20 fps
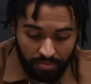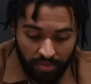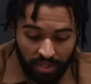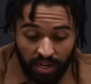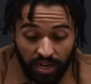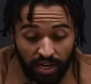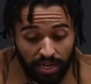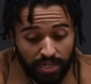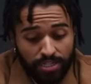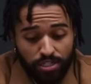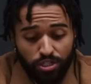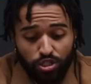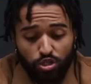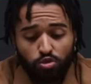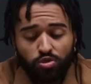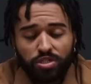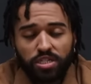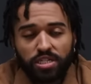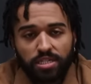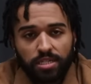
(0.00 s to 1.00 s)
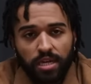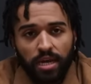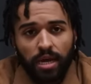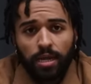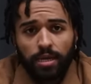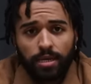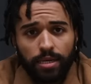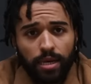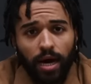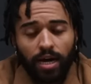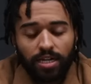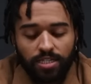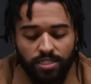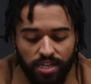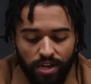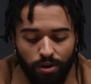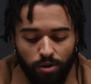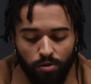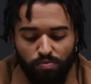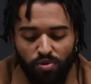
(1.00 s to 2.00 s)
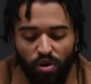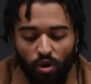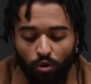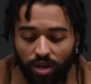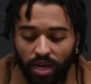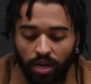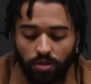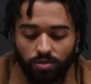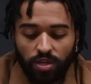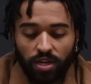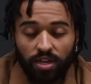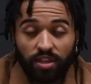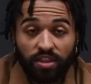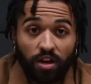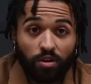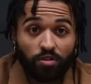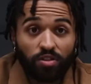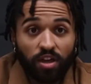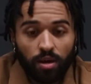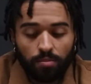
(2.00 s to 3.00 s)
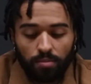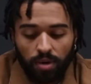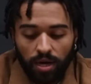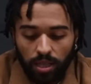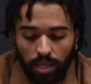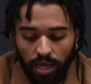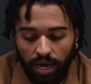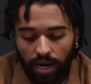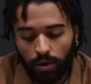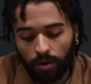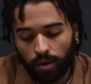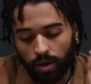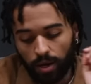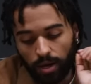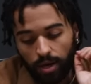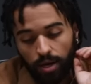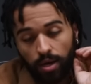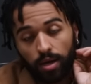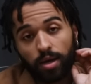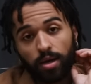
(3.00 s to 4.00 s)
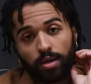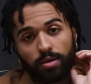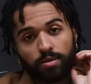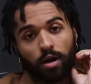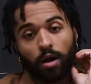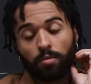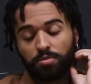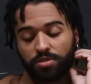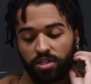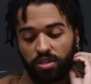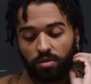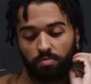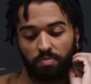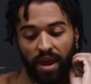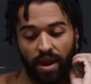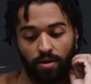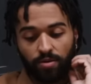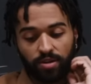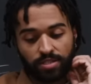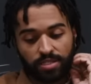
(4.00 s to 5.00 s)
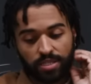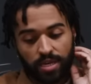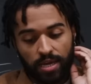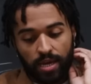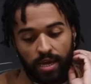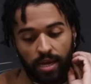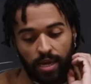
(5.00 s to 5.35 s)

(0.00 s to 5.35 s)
Uh, is using non gendered pronouns like they, are them allowed uh, up to the parent?